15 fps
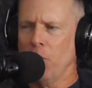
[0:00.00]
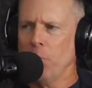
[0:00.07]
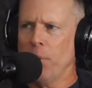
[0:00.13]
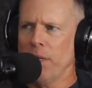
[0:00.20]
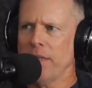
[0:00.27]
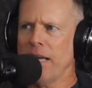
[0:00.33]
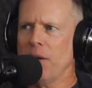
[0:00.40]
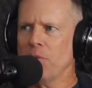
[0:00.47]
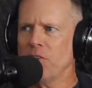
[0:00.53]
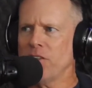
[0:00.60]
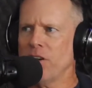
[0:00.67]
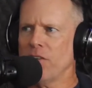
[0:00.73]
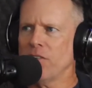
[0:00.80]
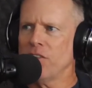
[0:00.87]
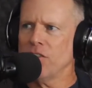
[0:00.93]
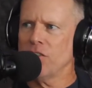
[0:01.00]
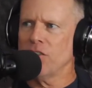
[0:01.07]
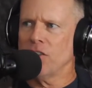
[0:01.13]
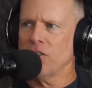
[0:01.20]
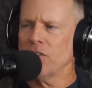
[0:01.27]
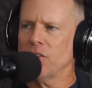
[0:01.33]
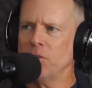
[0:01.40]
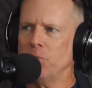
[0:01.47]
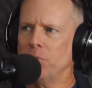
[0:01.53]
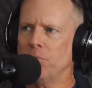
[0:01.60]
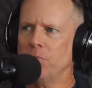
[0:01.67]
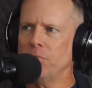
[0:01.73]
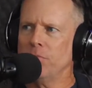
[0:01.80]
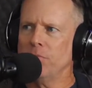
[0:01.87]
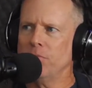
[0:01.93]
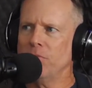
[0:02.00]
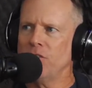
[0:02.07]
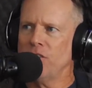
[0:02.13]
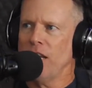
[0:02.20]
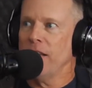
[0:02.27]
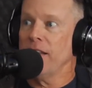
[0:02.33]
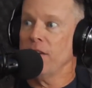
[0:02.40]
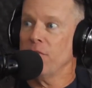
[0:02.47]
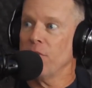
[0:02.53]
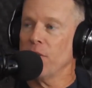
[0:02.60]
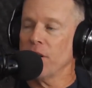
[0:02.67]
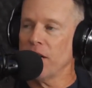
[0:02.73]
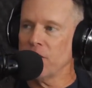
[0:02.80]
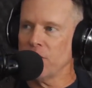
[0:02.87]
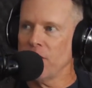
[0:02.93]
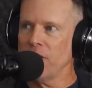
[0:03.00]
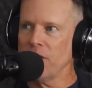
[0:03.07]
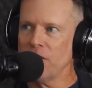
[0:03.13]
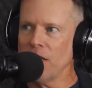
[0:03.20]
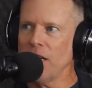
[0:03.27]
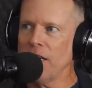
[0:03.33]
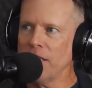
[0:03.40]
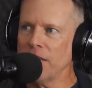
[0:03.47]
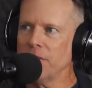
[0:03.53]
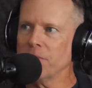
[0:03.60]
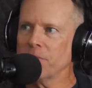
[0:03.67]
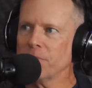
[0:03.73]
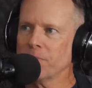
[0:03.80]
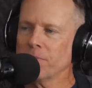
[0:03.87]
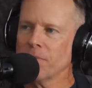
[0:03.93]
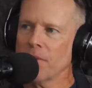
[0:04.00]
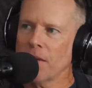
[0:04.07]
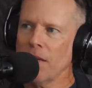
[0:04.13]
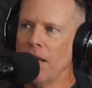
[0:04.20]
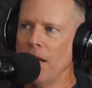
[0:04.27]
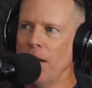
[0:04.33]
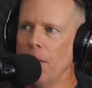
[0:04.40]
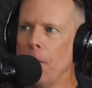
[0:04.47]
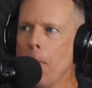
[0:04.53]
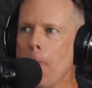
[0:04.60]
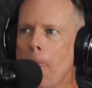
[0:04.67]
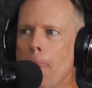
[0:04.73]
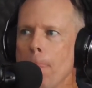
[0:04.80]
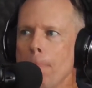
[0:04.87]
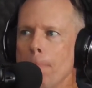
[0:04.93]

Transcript: know, but that was just, just to say they fought Andre the Giant. Wow. Yeah. I saw